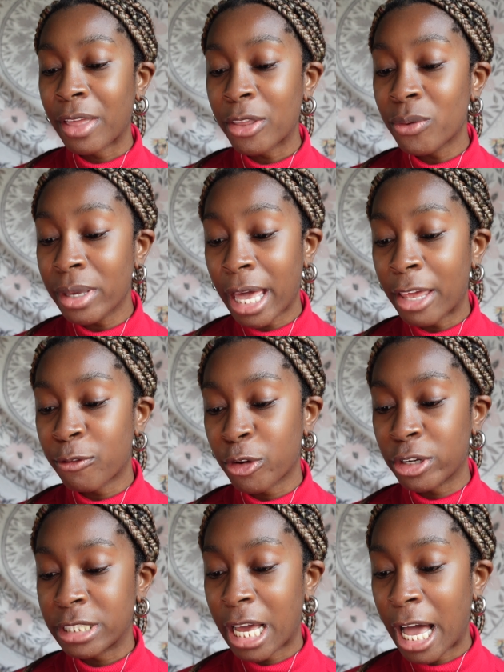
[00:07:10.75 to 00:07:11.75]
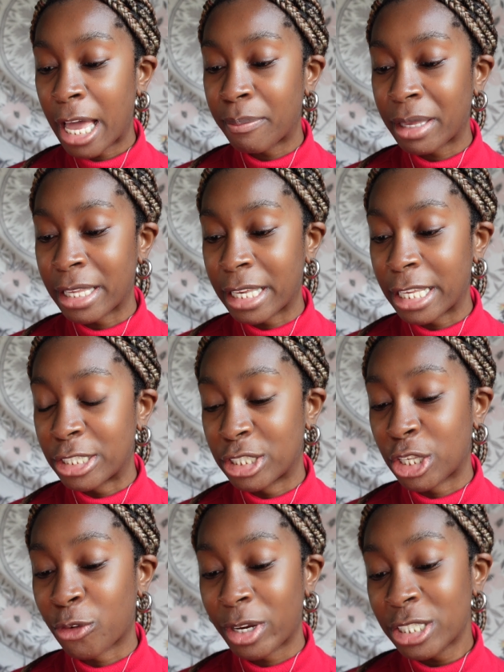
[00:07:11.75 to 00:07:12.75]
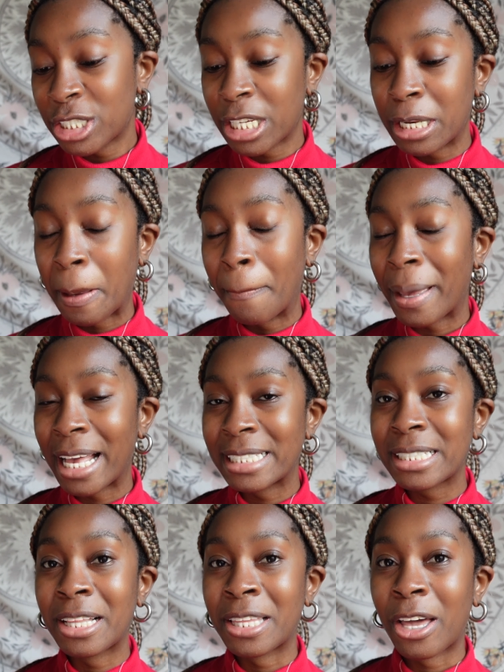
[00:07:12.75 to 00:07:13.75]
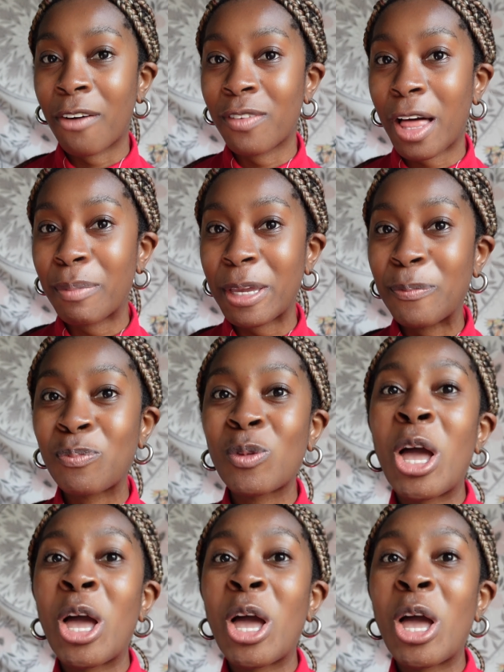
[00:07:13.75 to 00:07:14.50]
Thank you again for your time and consideration. Best Aliyyat Afolabi.